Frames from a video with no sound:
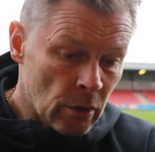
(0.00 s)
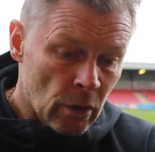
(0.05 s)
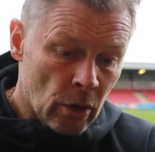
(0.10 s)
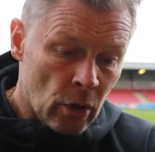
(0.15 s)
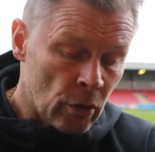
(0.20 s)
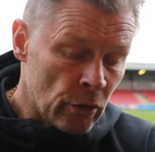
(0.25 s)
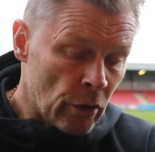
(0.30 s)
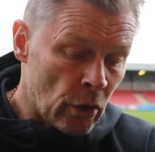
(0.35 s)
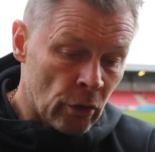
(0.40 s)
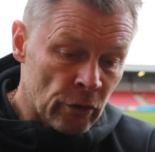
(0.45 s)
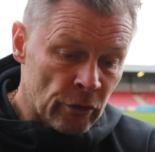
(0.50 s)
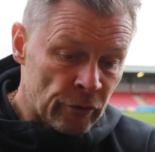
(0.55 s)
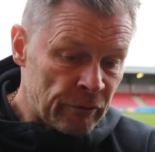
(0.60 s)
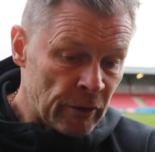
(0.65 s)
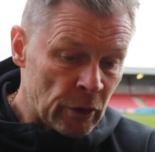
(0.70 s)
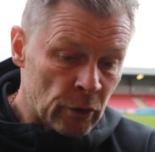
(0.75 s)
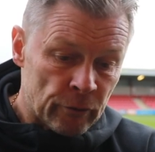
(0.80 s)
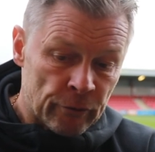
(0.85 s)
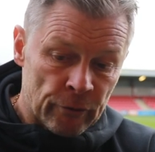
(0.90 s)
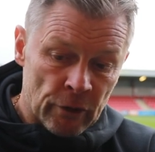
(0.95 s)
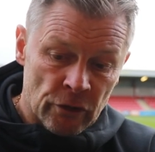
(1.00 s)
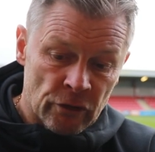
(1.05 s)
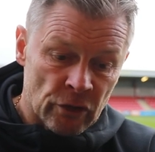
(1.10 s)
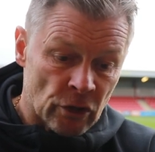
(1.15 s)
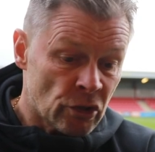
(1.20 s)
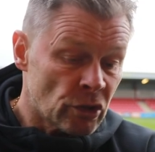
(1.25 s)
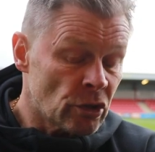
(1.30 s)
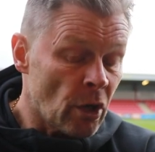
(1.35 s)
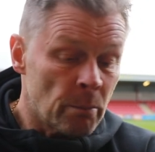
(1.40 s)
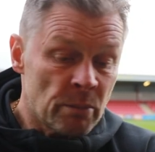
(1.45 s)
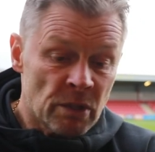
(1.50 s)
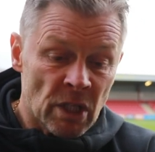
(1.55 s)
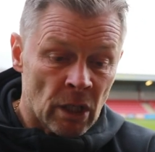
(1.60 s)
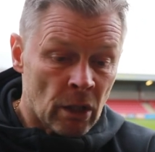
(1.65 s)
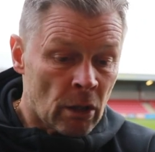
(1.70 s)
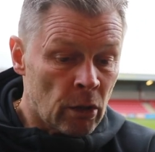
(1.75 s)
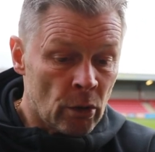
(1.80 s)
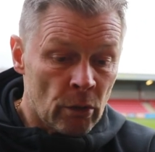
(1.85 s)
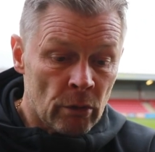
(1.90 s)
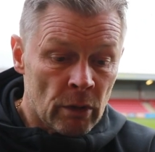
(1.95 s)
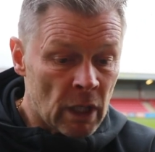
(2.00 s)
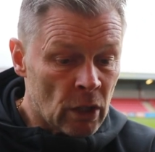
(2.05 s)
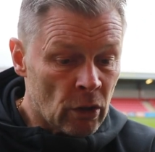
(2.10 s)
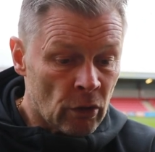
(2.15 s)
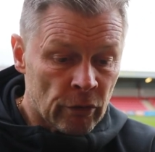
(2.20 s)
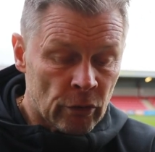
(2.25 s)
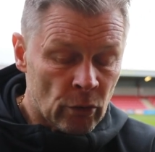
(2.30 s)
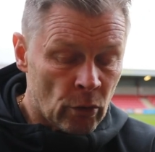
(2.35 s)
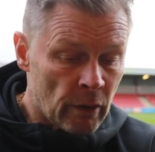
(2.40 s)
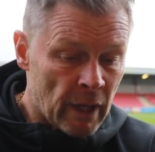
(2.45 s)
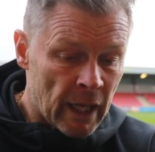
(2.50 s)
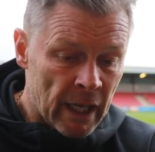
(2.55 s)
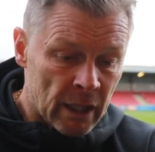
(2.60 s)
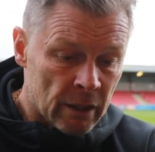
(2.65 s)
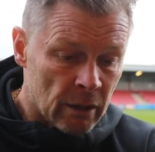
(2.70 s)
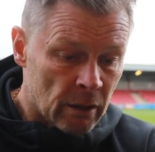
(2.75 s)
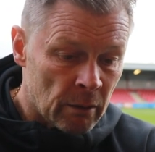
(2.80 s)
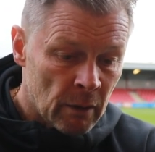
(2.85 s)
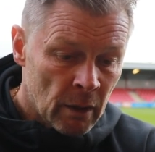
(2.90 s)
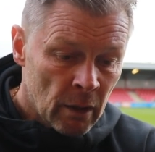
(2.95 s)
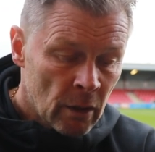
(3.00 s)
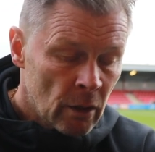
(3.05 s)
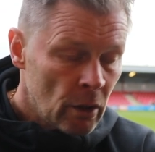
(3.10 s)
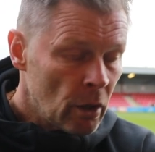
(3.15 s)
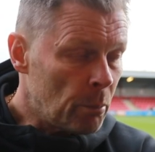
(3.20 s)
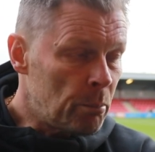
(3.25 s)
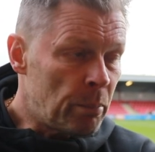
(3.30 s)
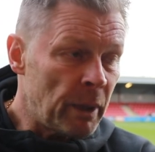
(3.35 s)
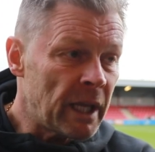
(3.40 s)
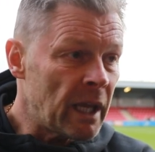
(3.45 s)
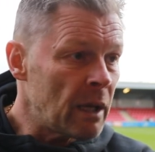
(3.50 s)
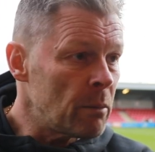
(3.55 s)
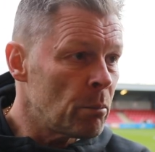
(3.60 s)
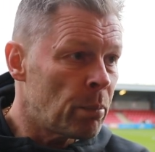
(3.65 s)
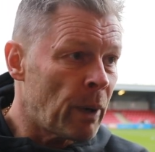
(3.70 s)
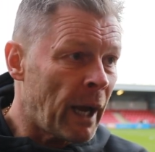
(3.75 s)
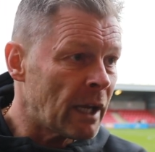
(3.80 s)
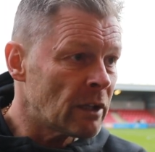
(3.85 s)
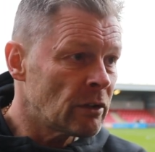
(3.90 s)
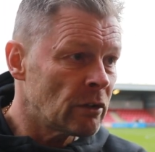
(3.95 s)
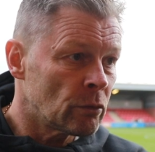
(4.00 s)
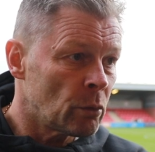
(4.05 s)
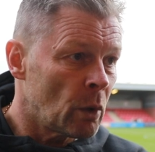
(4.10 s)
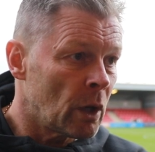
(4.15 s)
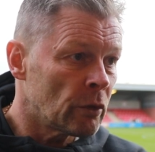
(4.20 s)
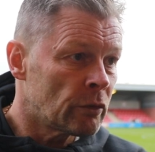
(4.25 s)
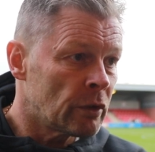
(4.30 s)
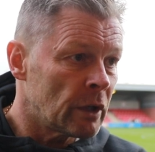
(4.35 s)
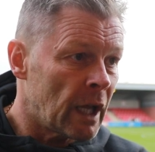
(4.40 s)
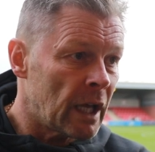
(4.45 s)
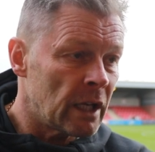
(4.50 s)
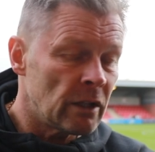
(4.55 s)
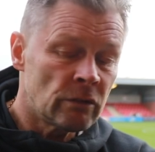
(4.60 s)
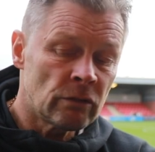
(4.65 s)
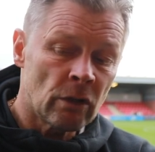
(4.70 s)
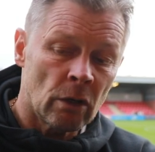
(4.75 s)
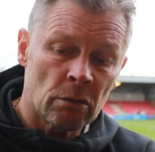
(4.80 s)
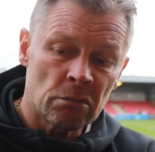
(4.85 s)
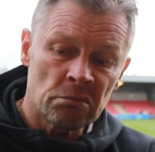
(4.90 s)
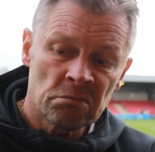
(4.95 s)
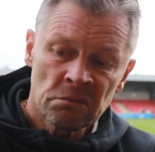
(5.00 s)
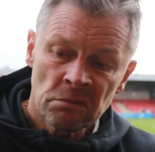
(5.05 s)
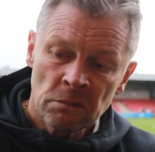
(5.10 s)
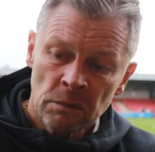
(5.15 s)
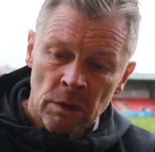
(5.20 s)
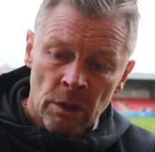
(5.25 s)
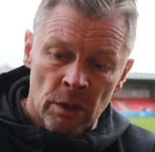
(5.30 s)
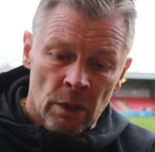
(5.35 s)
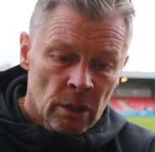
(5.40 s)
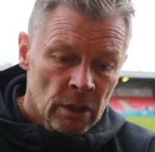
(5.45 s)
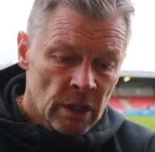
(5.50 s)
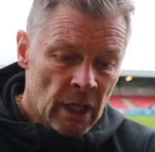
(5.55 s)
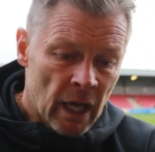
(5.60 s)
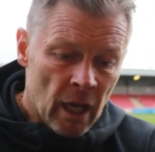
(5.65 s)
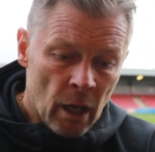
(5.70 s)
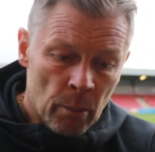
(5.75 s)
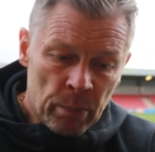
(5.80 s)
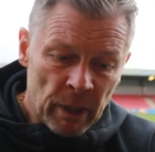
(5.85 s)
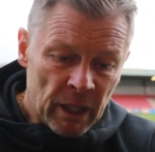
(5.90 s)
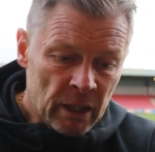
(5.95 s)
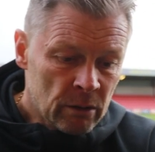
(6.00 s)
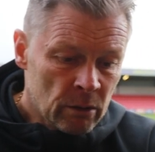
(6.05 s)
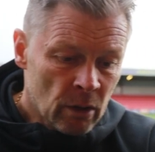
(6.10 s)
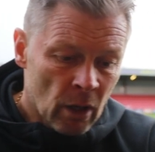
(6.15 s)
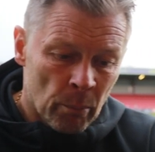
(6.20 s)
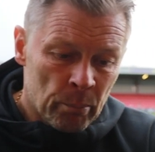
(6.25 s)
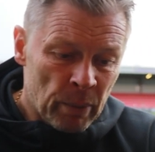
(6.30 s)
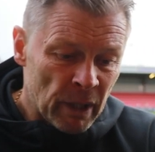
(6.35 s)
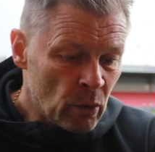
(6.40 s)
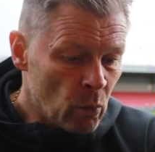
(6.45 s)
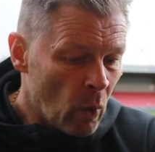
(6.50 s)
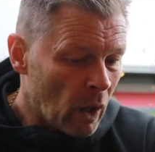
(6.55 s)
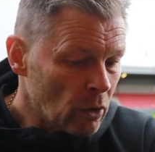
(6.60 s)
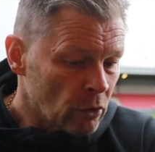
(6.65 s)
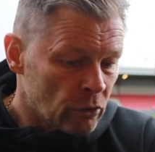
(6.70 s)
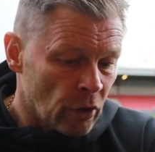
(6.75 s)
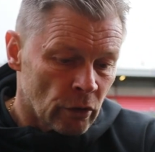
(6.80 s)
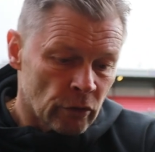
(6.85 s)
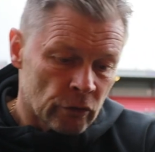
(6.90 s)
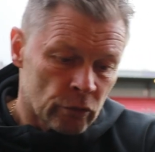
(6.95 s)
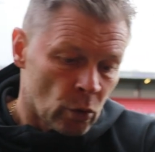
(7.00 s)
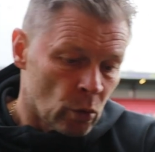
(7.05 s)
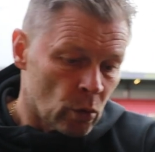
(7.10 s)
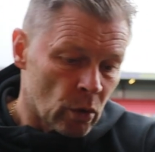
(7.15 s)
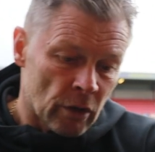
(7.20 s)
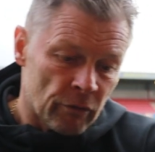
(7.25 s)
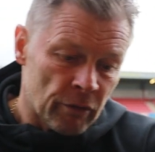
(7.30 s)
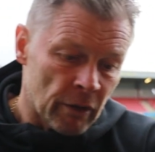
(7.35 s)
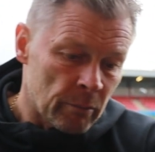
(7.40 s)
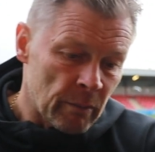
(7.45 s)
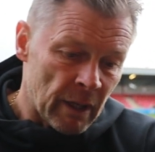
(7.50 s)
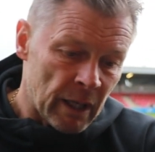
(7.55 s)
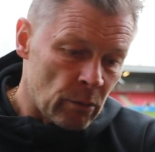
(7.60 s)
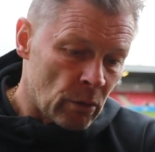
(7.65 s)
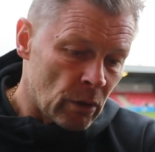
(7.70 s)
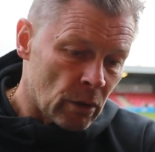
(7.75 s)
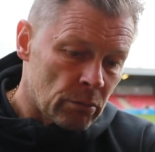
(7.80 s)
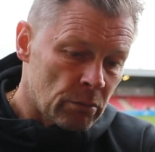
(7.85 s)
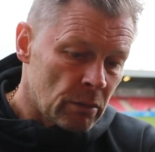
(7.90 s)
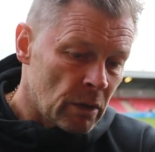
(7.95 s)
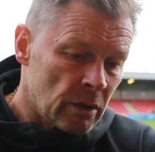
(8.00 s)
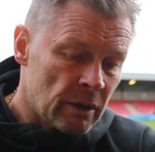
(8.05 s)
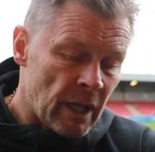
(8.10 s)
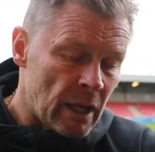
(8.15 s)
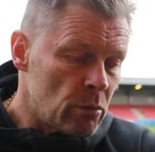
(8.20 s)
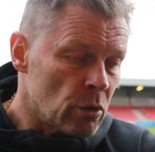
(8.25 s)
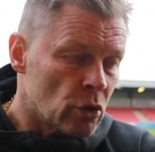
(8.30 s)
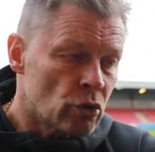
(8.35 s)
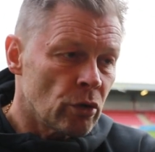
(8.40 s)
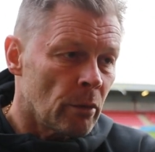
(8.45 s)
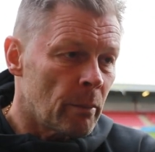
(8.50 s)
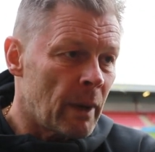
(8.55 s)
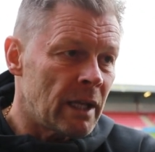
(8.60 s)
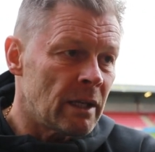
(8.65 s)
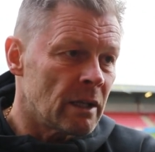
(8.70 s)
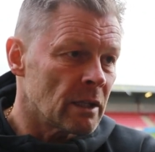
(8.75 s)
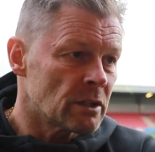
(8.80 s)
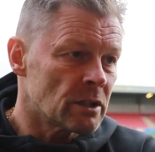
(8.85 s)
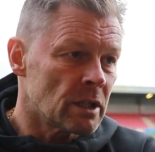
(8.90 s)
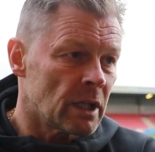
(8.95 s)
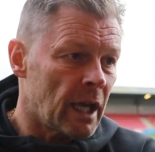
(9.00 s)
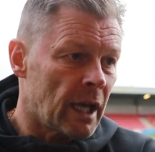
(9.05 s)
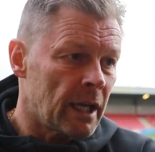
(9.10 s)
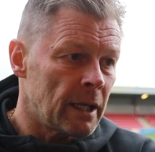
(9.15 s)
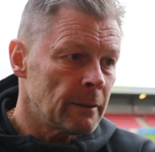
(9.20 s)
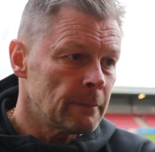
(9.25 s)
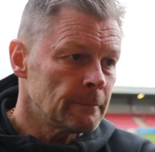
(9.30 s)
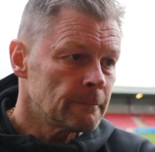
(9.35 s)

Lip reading: on the field for us, the subs included, I thought they had a big impact as well today. So, yeah, a big well done to all of them. They were tremendous today.